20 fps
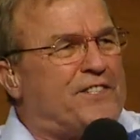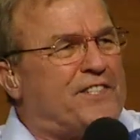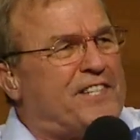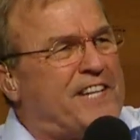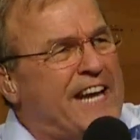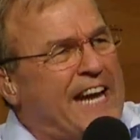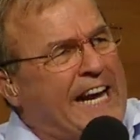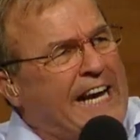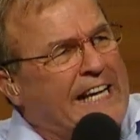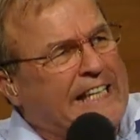
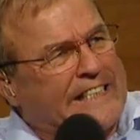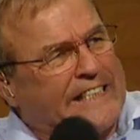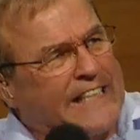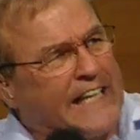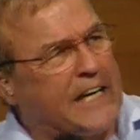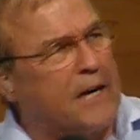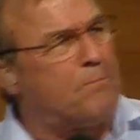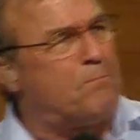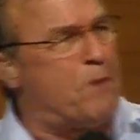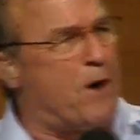teased
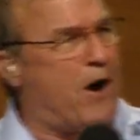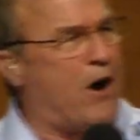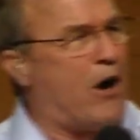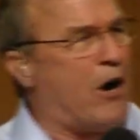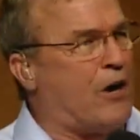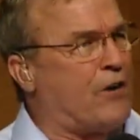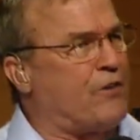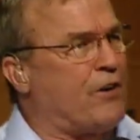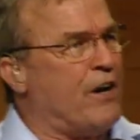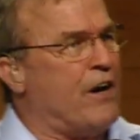it
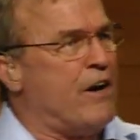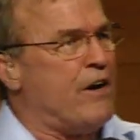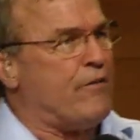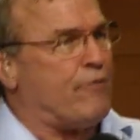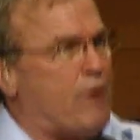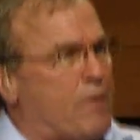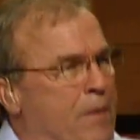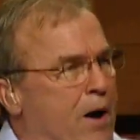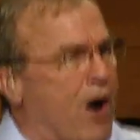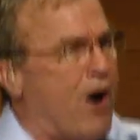apart
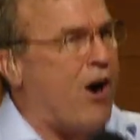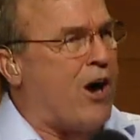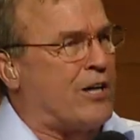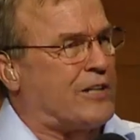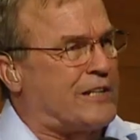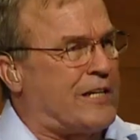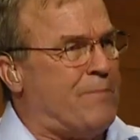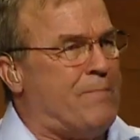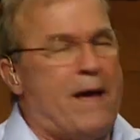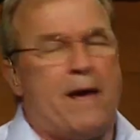from a
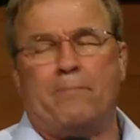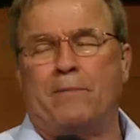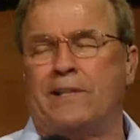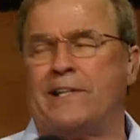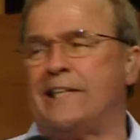heart commitment.